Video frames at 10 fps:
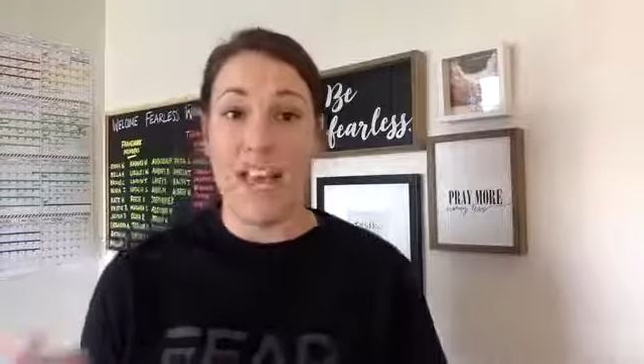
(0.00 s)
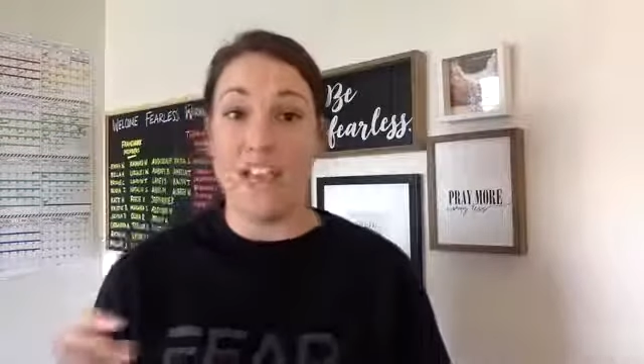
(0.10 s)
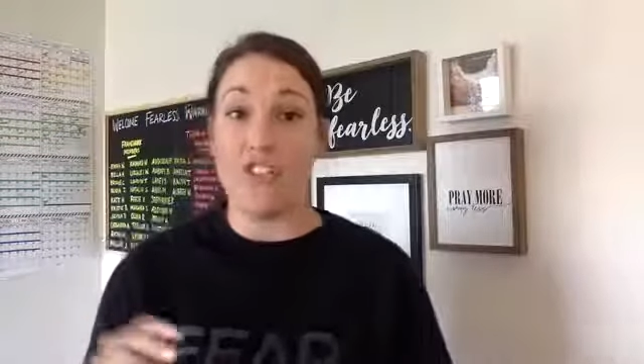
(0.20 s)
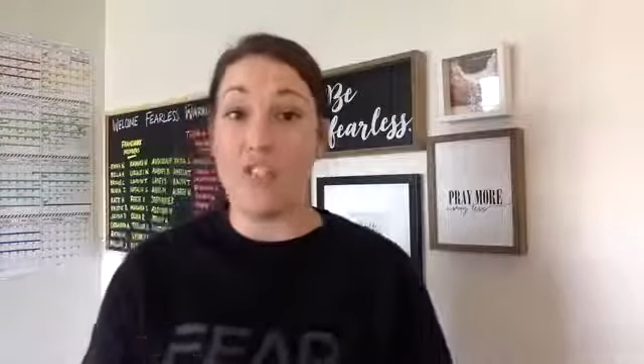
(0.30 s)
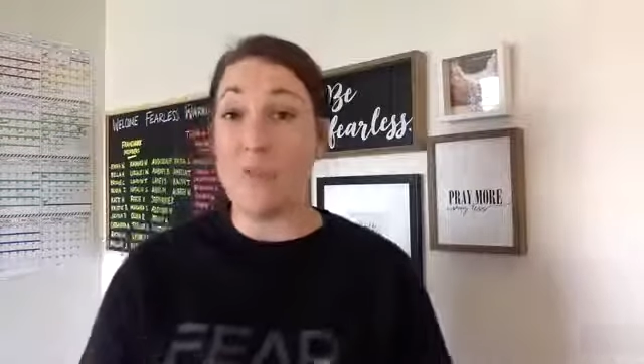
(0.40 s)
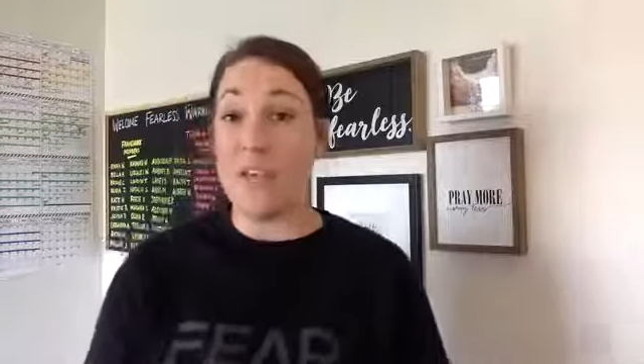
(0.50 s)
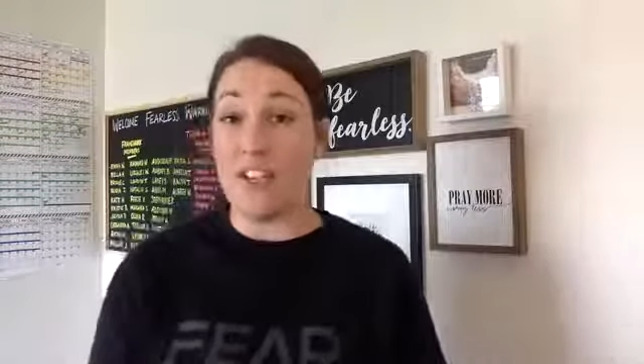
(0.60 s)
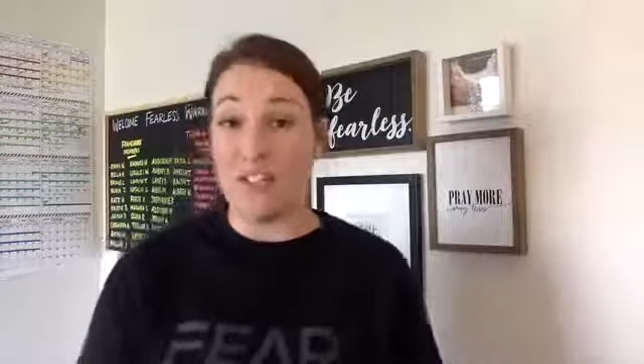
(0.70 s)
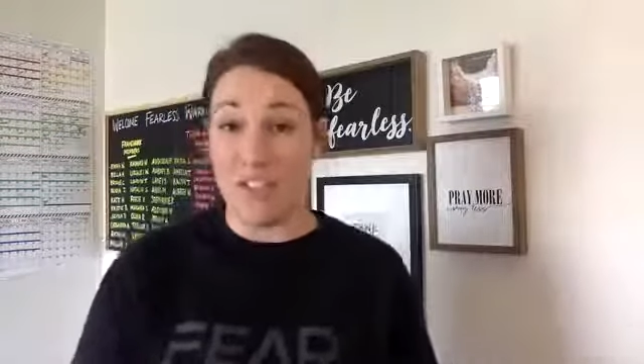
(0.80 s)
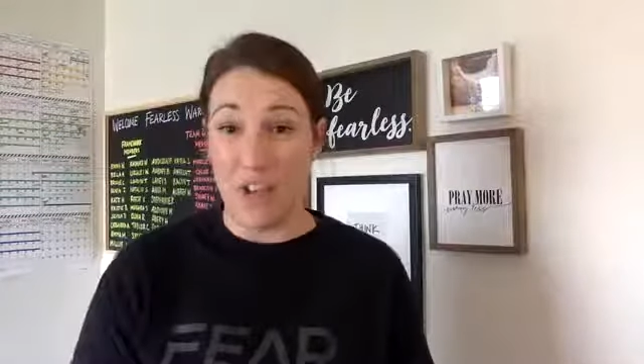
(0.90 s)
and she's beating
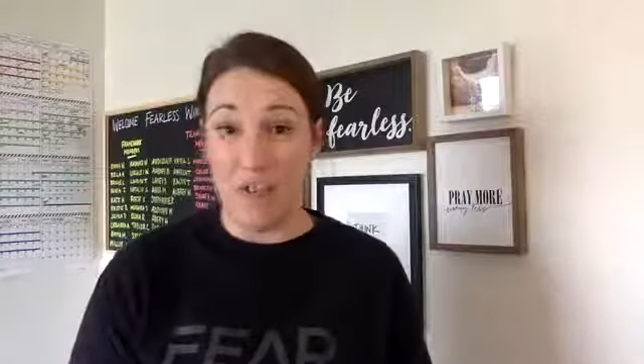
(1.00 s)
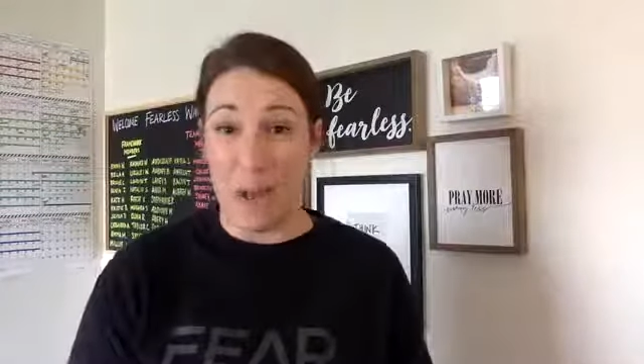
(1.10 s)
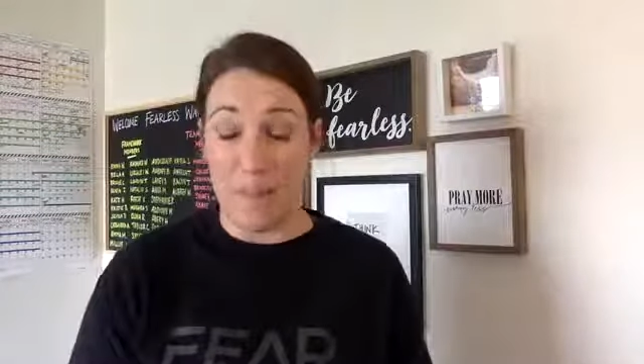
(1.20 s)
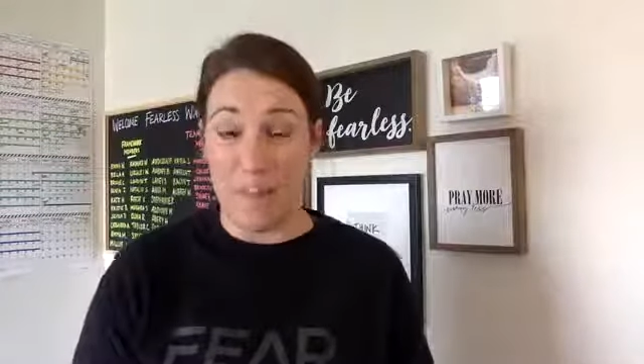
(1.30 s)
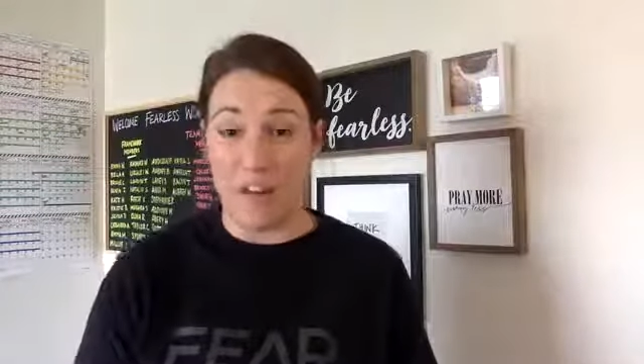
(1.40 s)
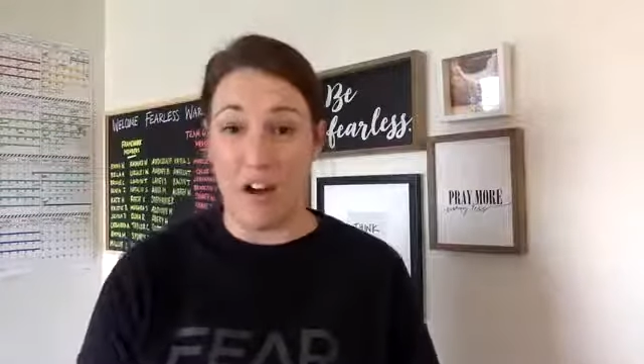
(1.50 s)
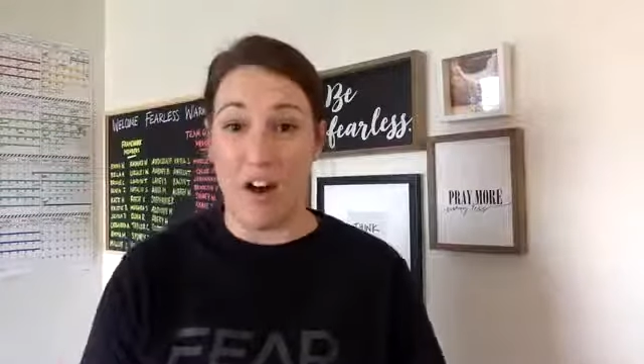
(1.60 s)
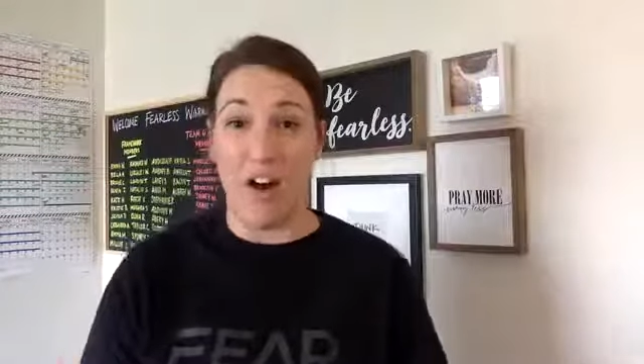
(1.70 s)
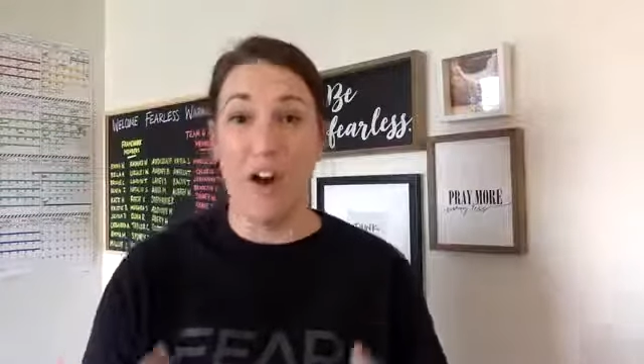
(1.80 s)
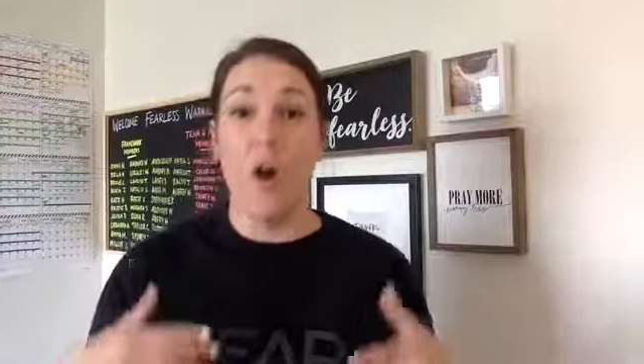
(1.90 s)
herself up in the
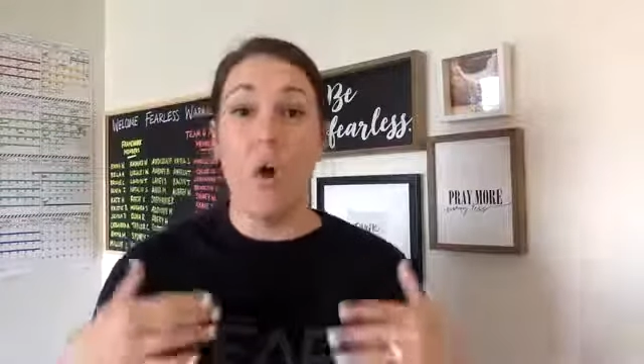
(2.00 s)
car,